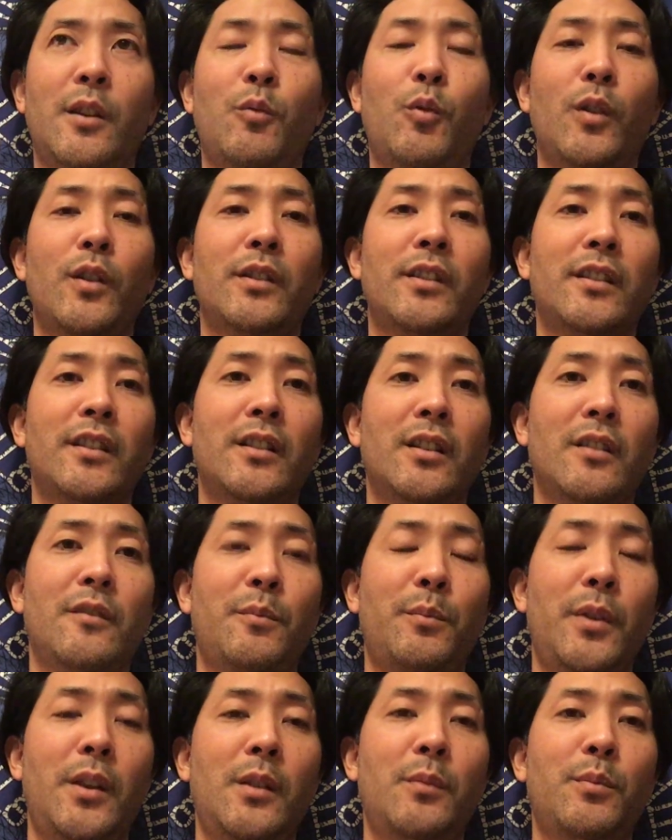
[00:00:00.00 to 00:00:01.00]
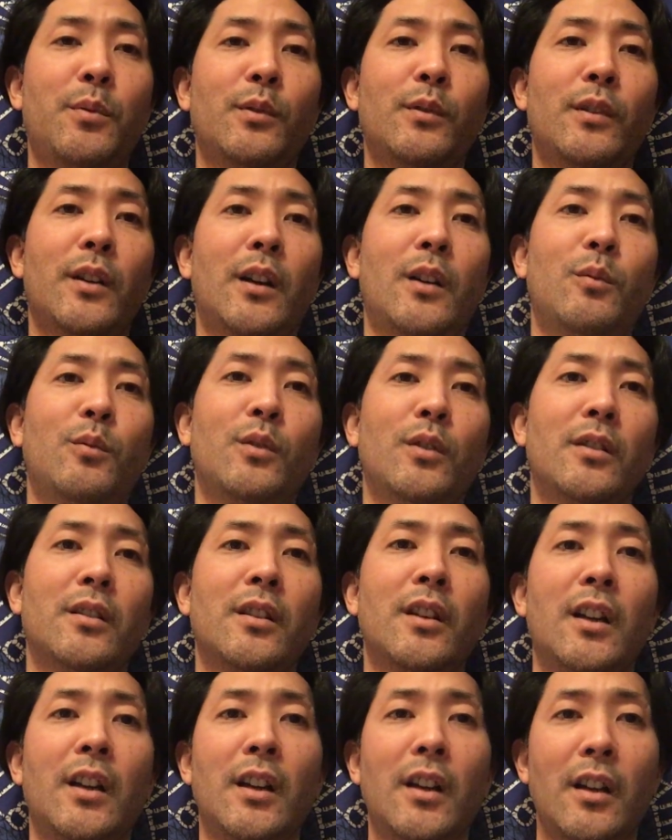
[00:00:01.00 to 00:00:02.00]
there wasn't enough people that were
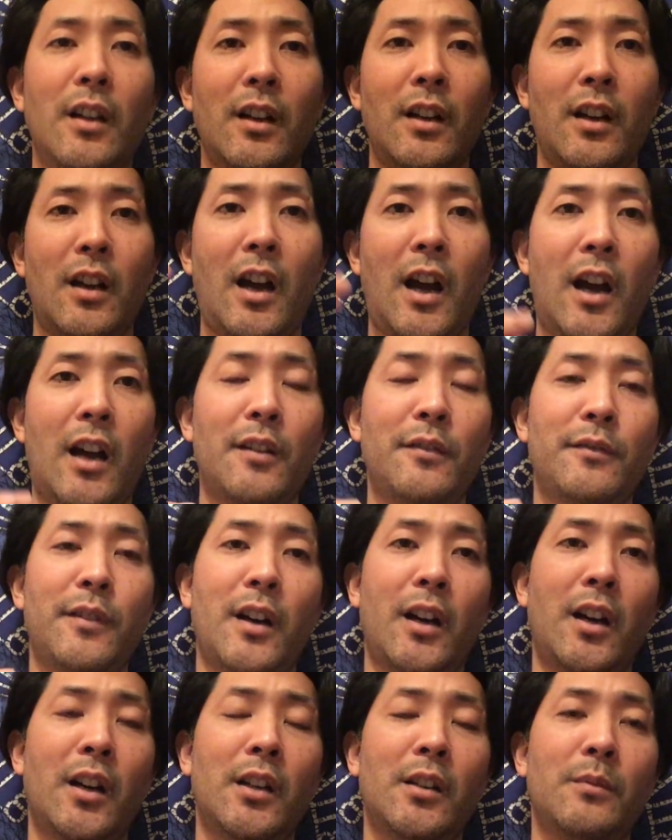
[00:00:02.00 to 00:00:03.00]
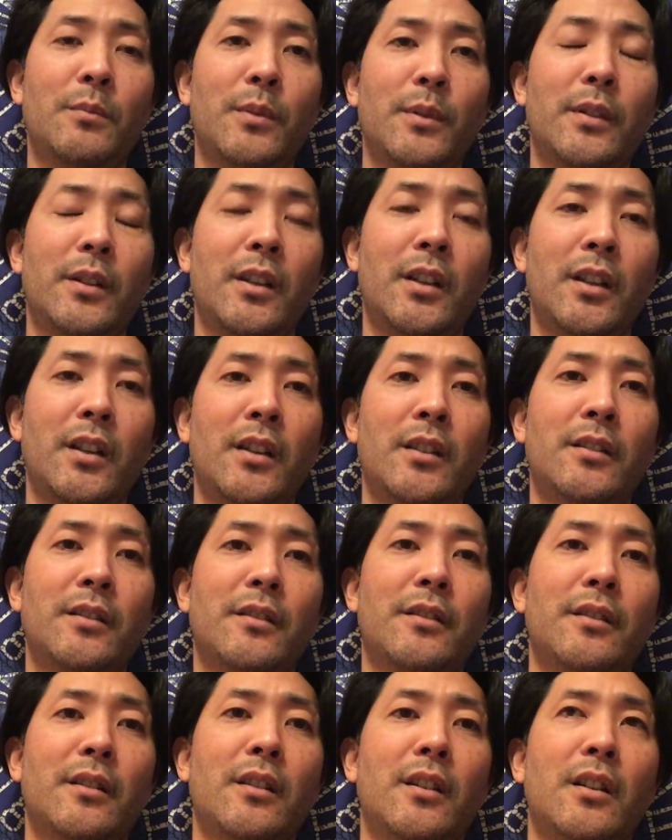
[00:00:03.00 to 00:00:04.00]
high vibe
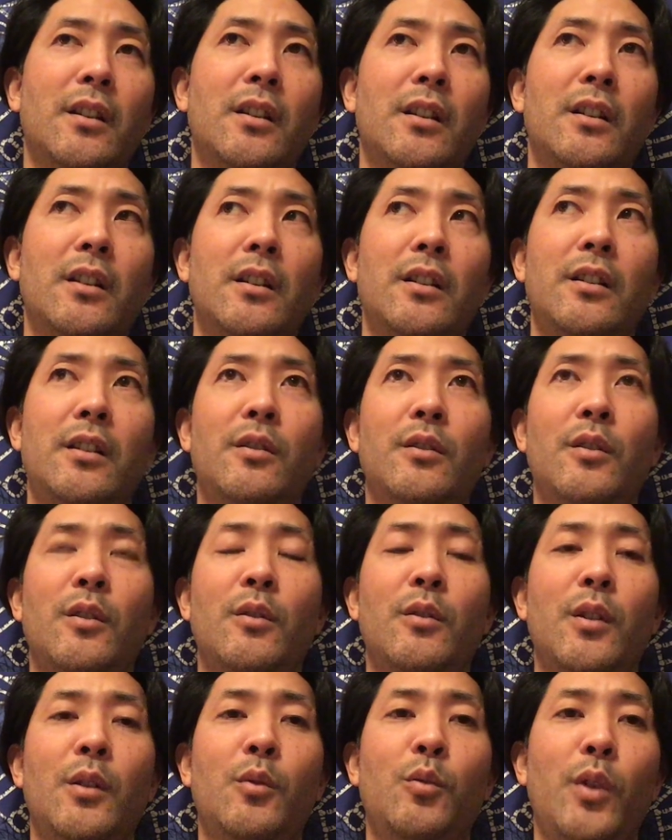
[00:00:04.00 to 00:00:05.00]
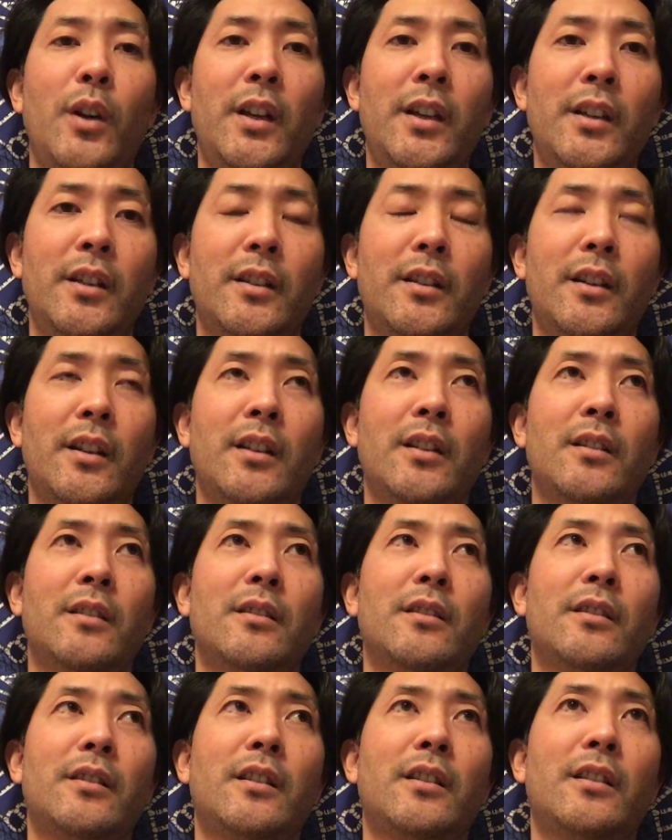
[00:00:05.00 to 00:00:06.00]
and, you know, awake
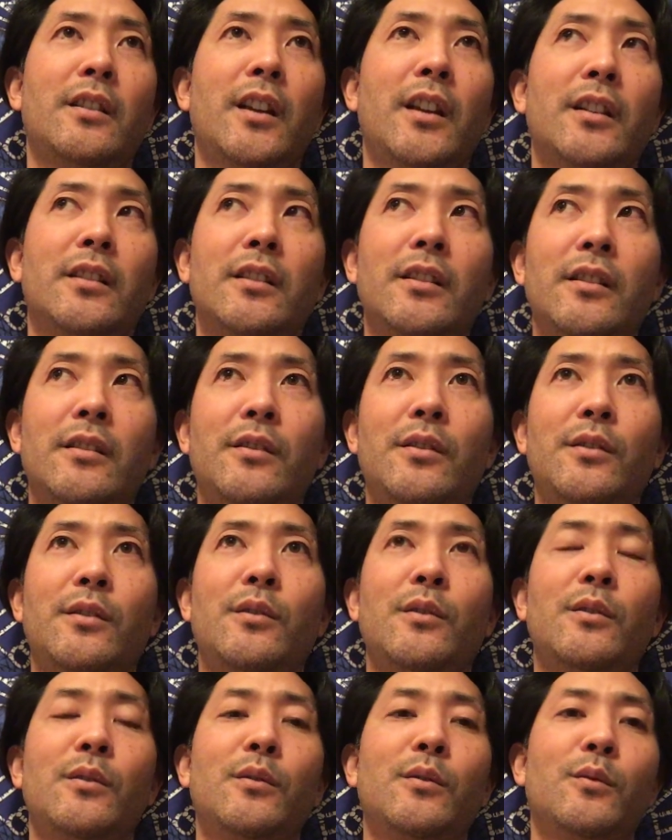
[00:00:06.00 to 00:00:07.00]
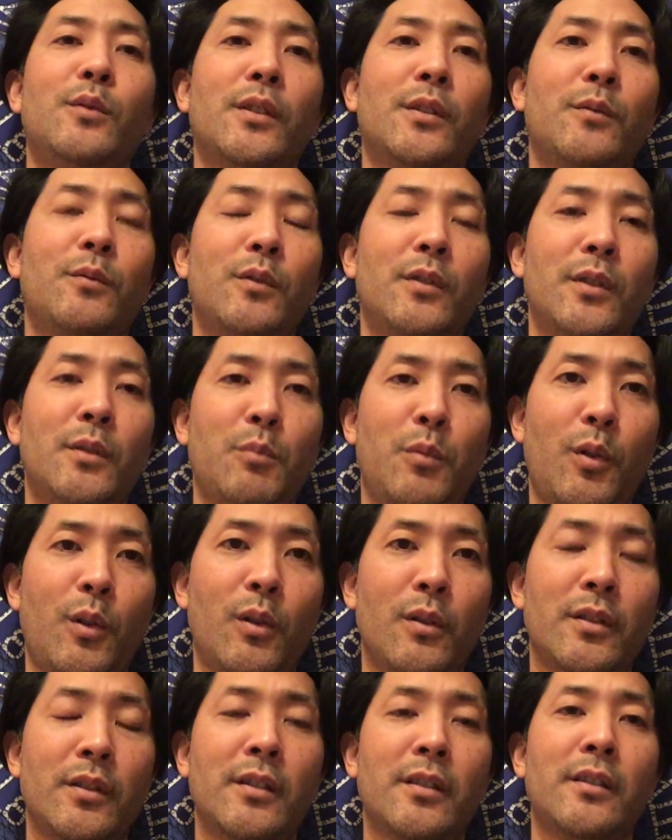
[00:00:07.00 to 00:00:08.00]
and connected to what's really
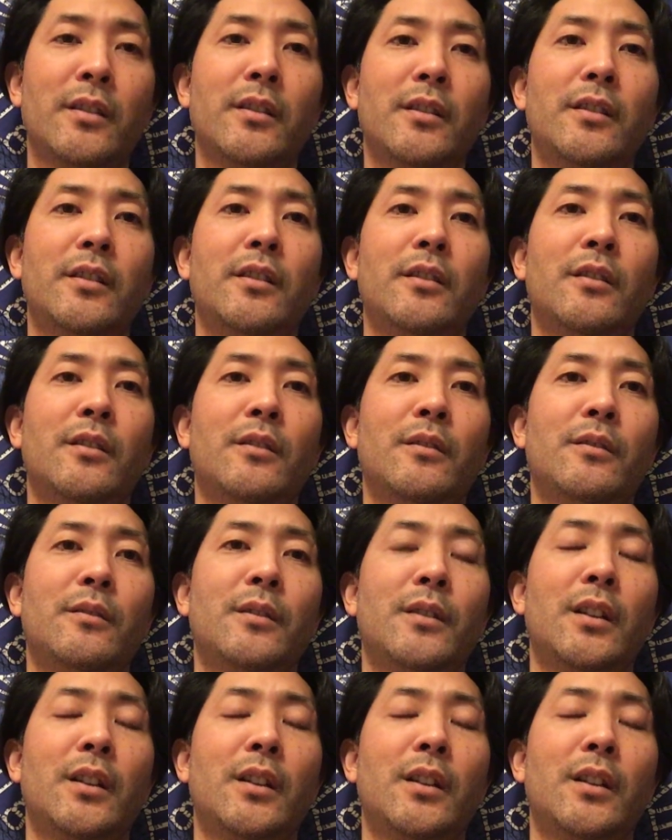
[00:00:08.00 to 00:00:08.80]
important, you know,